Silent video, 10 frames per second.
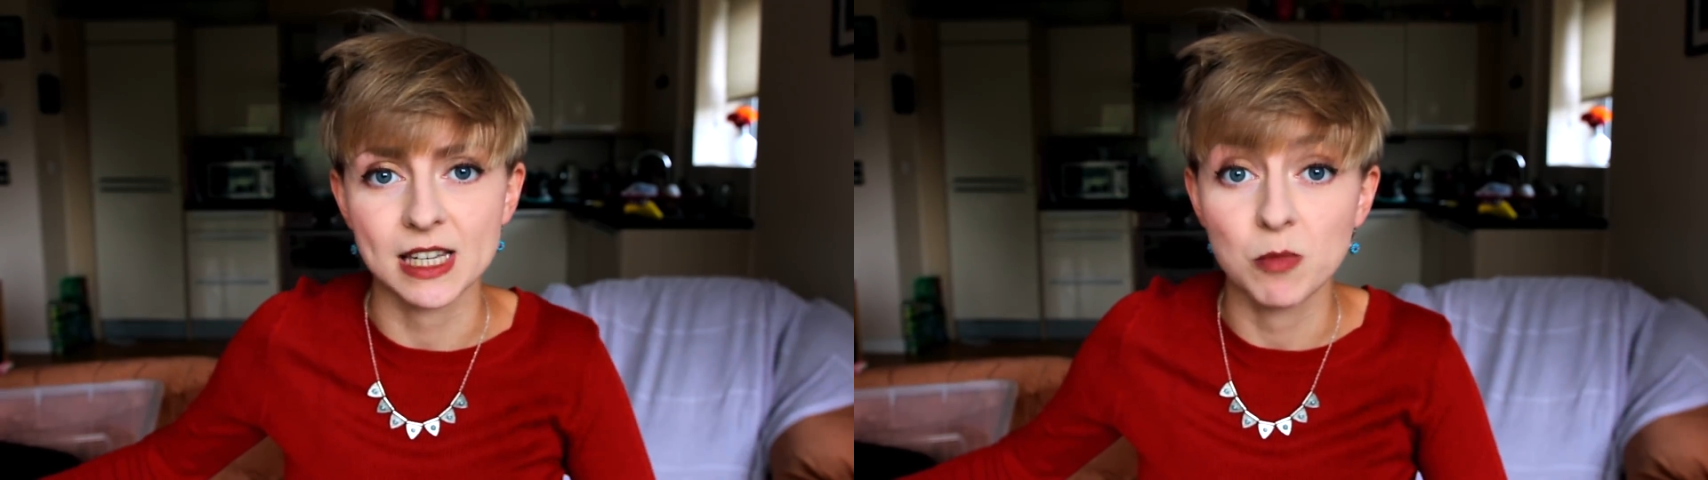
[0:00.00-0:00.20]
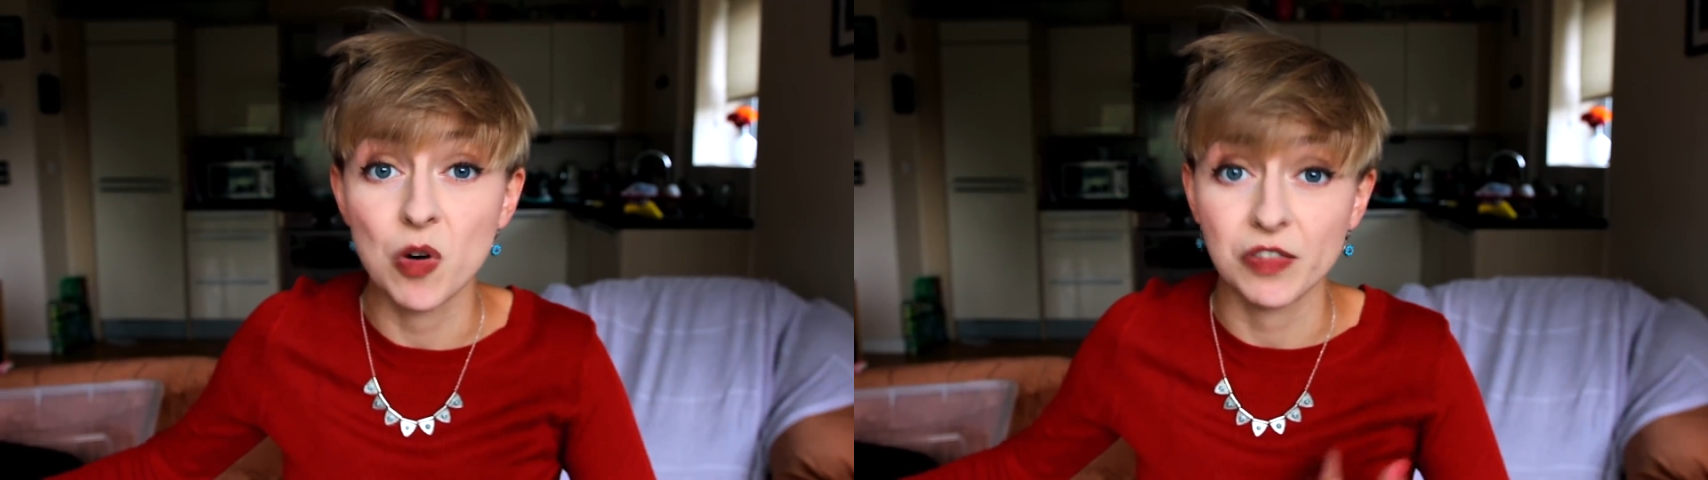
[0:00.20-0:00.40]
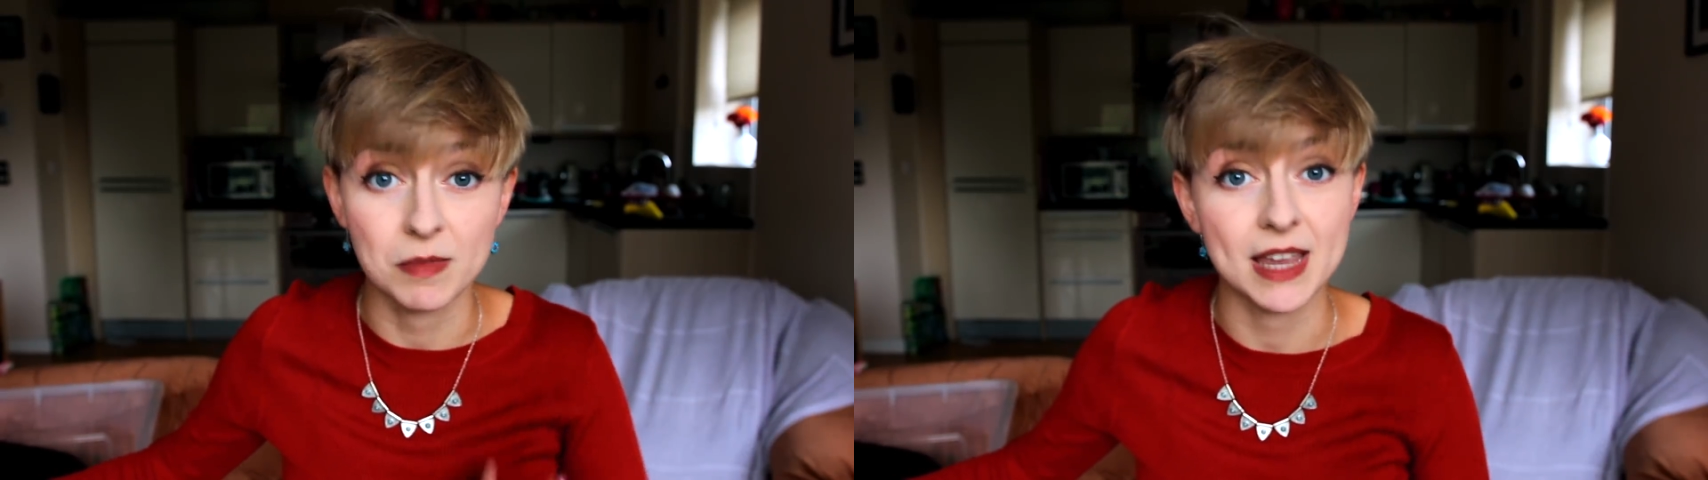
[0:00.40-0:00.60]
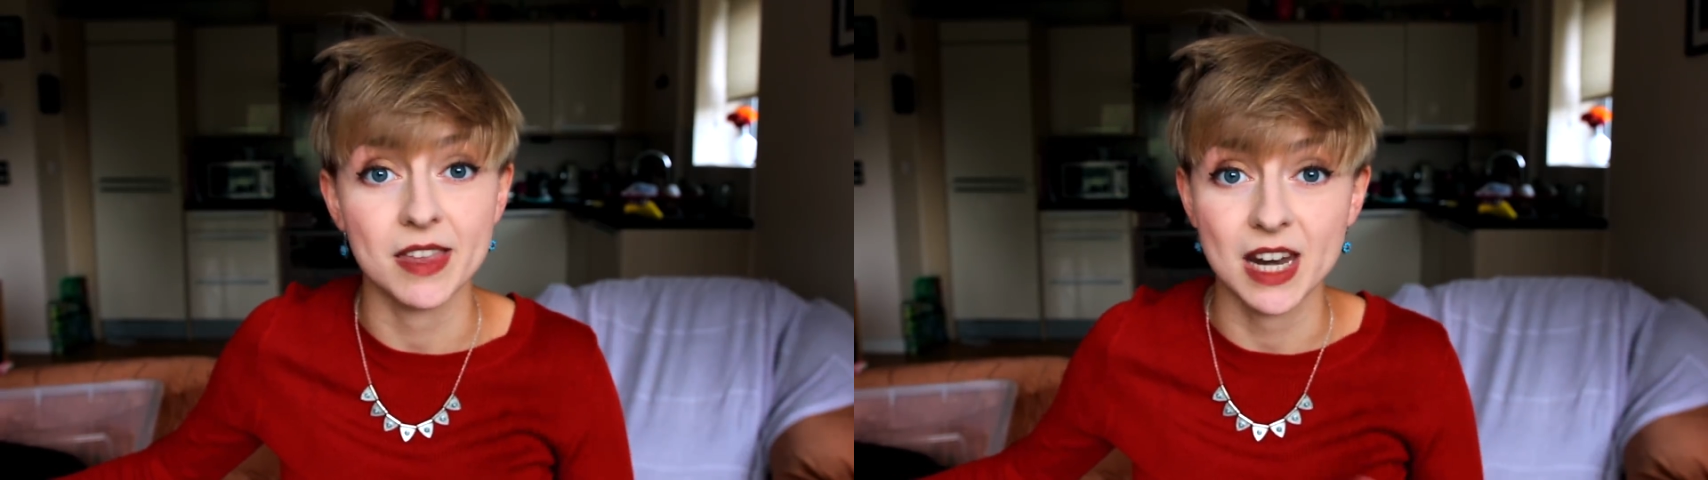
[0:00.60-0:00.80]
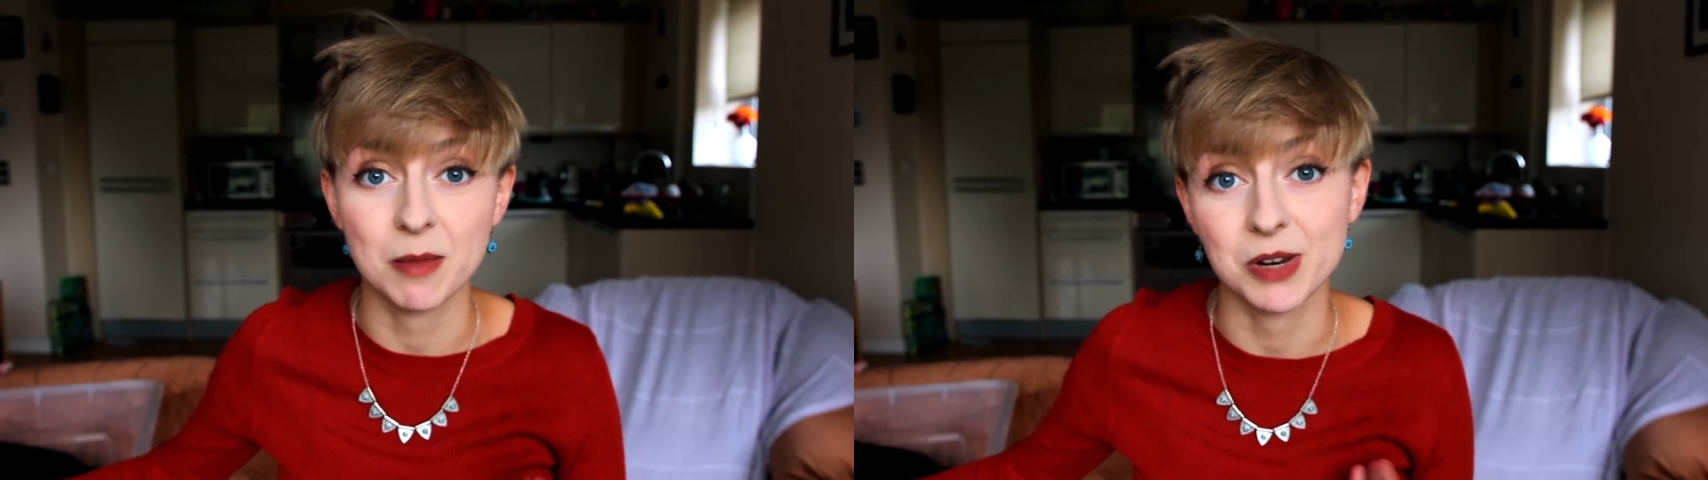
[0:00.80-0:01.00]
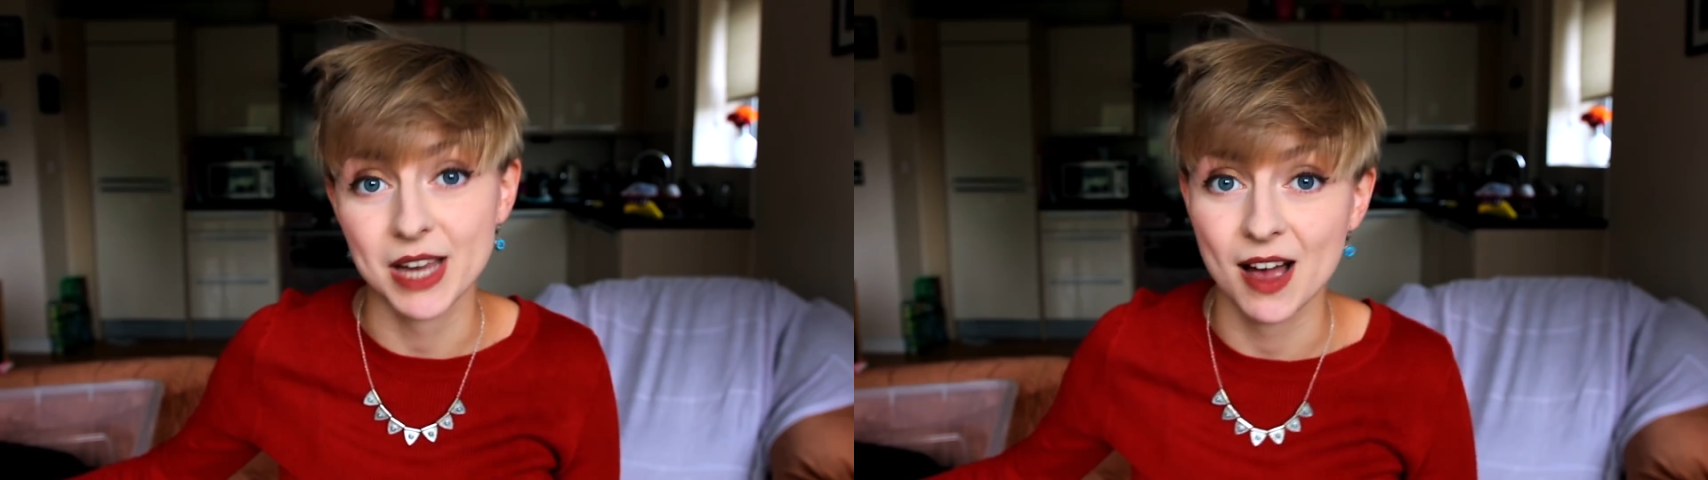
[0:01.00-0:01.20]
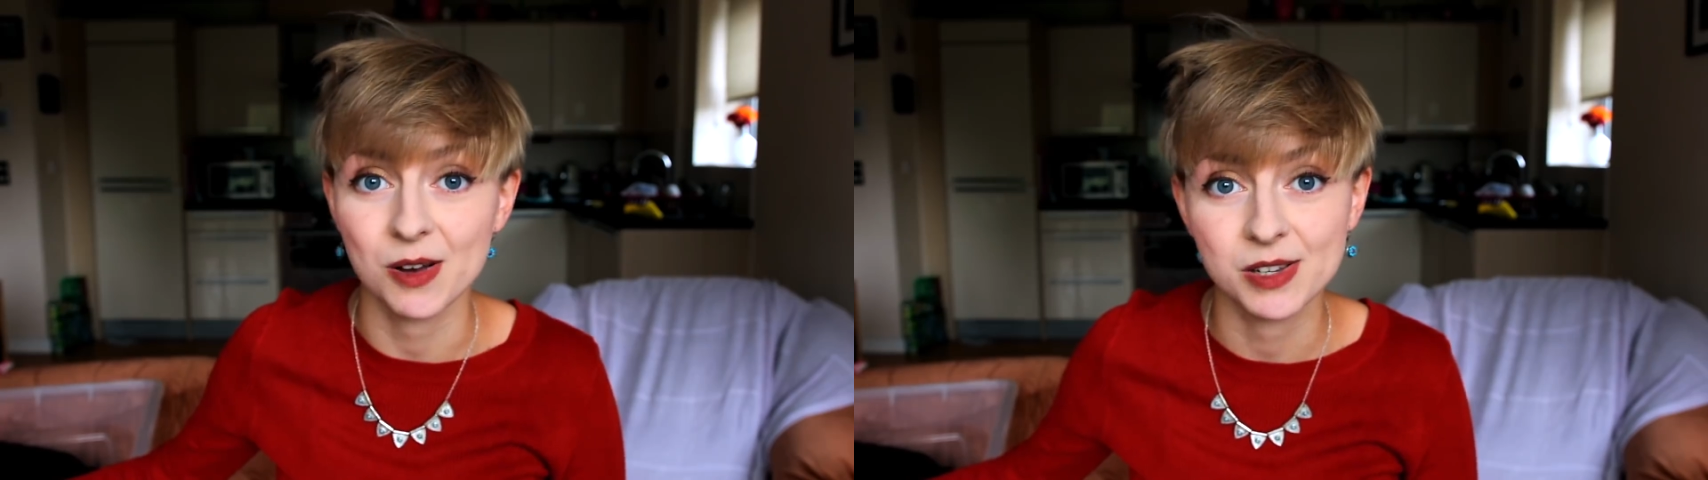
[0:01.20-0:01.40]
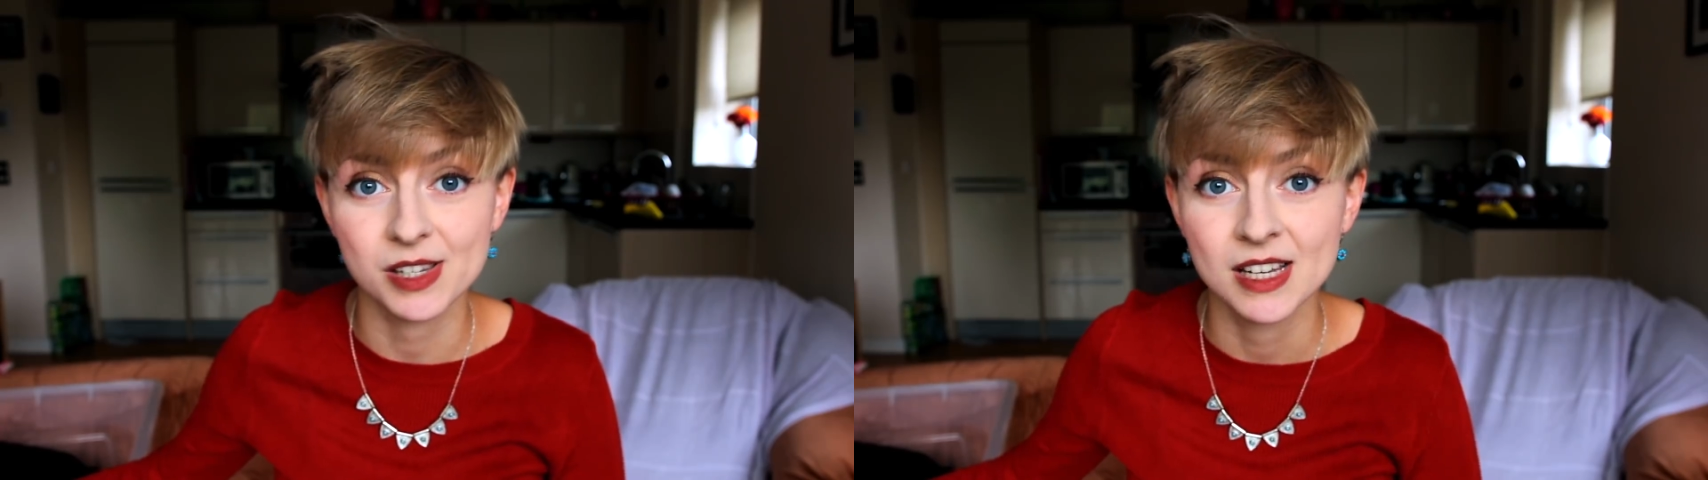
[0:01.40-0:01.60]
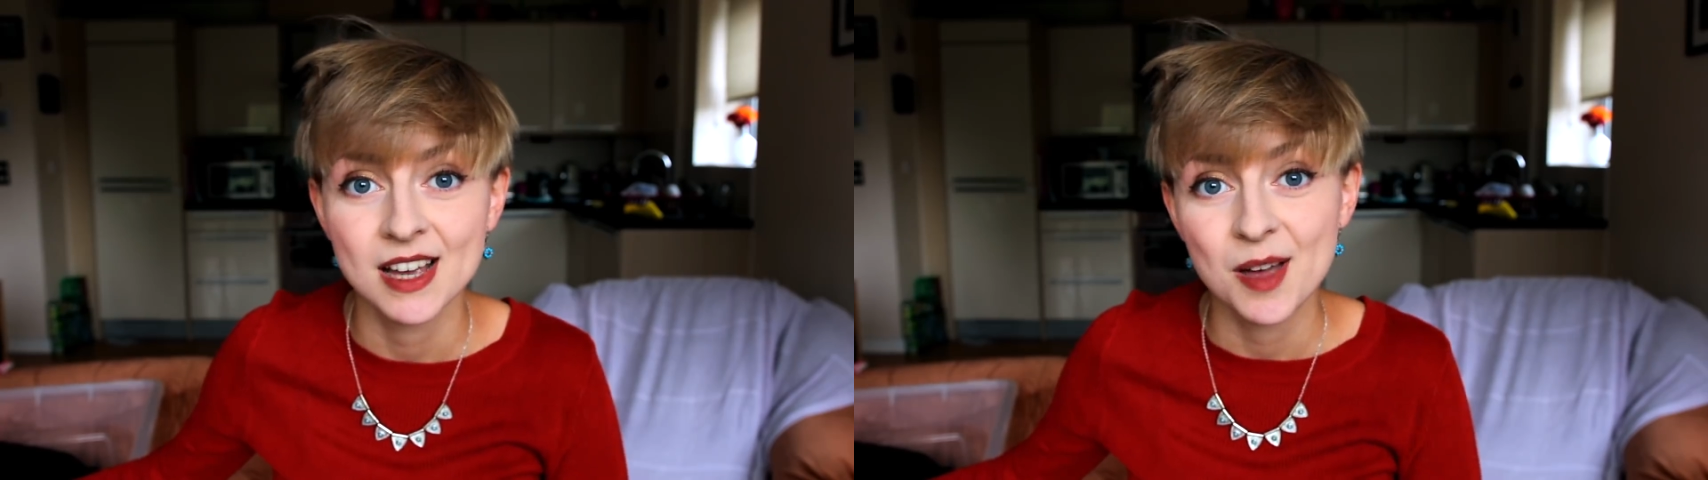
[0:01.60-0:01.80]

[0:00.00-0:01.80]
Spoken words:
It's more for me than anybody else,